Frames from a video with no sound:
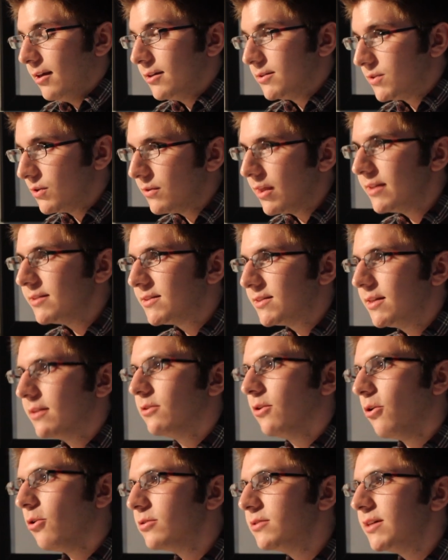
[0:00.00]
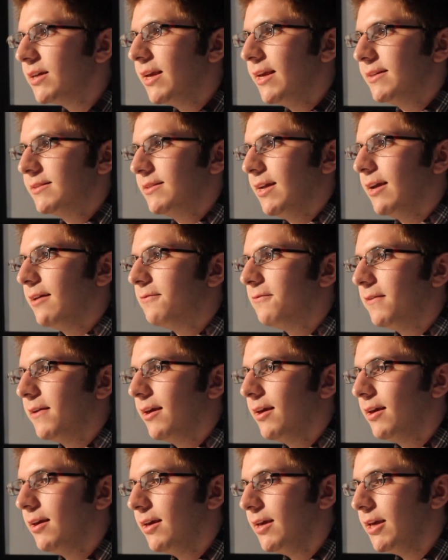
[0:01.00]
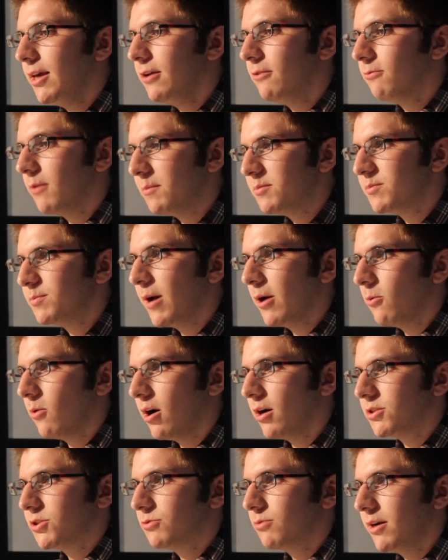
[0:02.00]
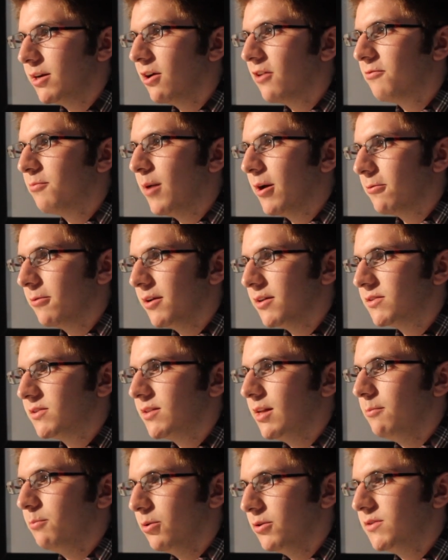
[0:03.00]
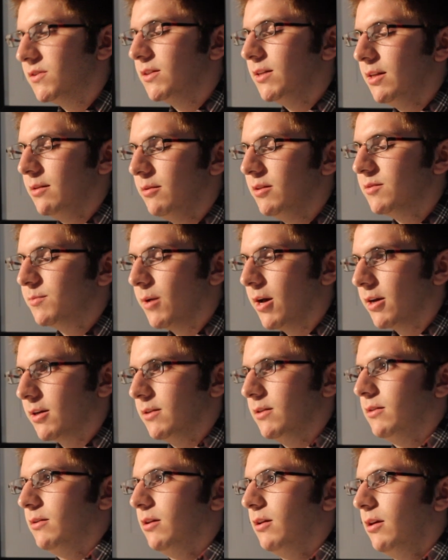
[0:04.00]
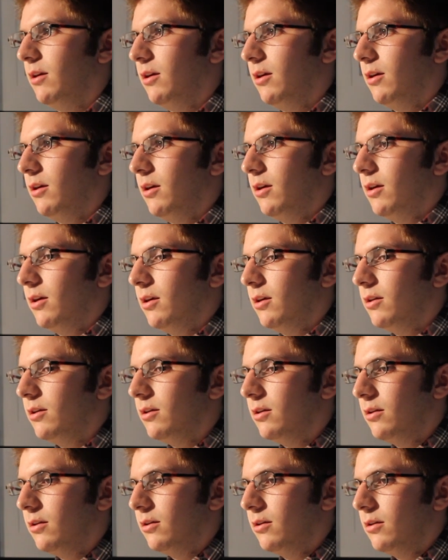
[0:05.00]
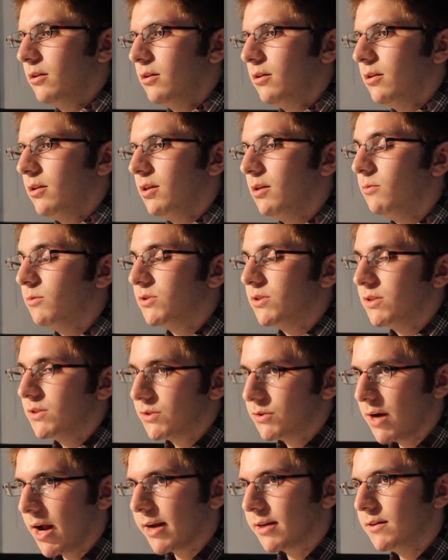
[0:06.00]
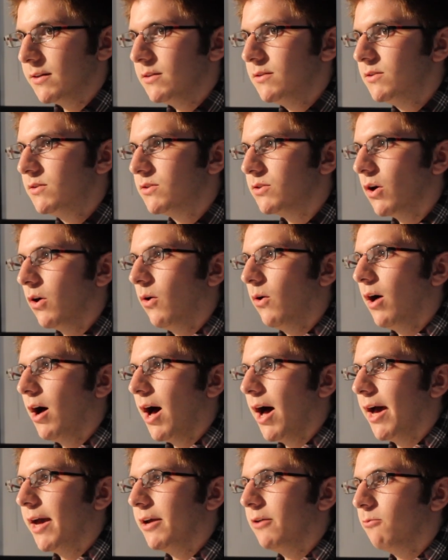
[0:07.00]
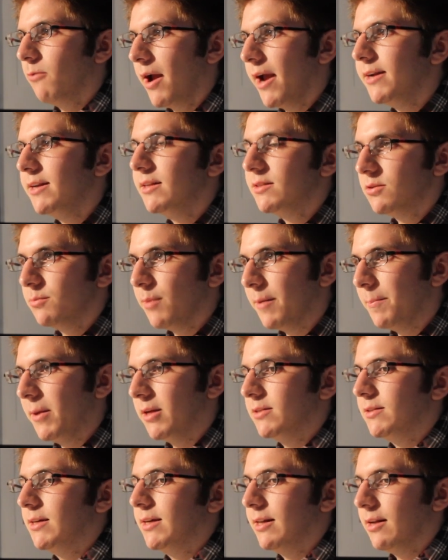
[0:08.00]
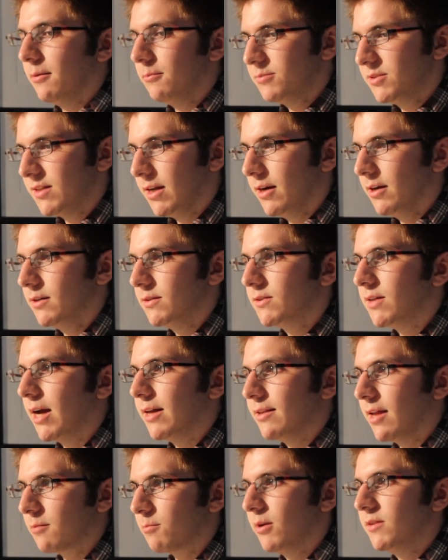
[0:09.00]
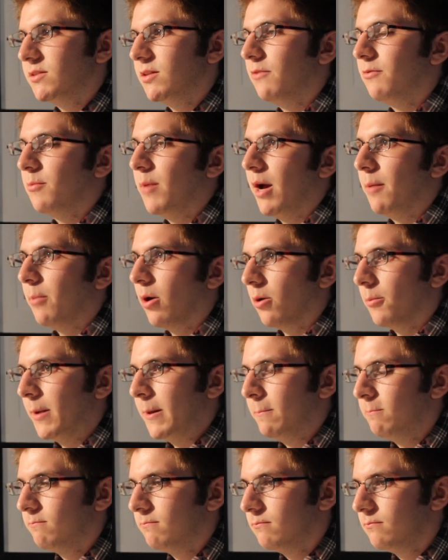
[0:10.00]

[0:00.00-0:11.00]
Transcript: So then, still holding his knife, he rips my watch right off my wrist and puts it in his pocket. He was distracted, so I ran into my building and upstairs. I locked myself in my apartment.